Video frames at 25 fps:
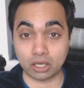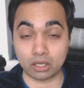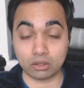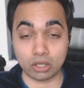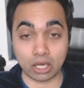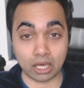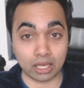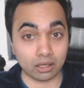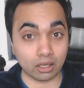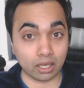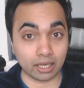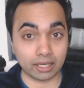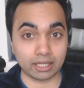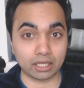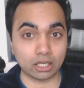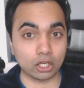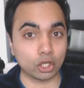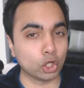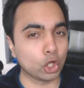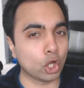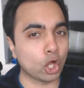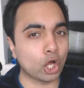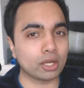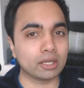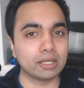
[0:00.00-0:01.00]
I like it a
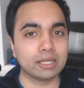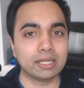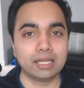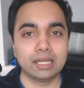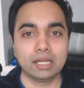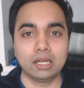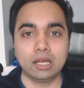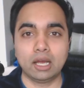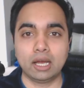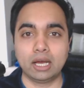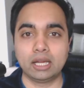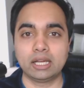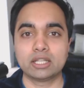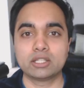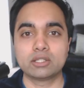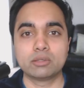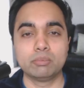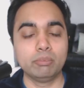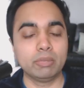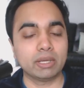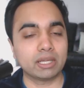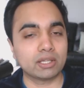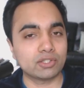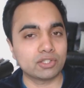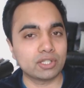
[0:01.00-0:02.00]
lot, and it's
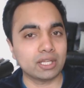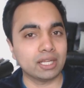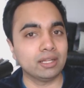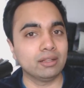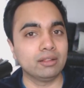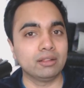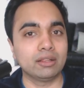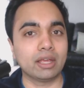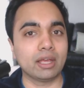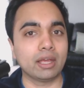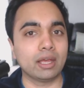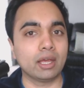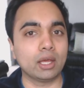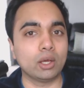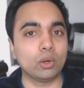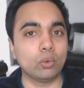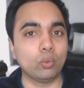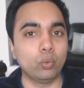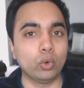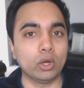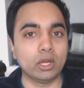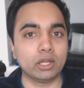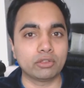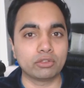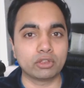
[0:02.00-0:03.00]
mixed in there
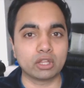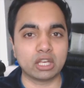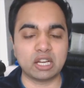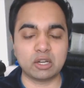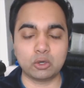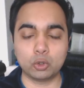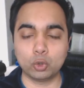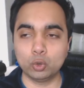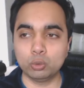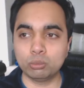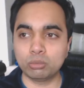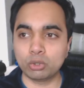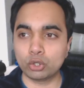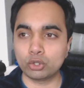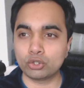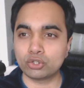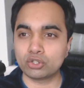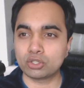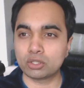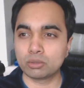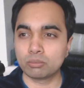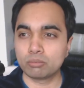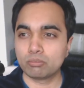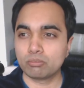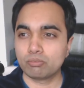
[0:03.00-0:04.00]
with
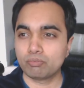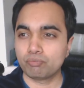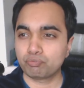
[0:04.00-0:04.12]
almost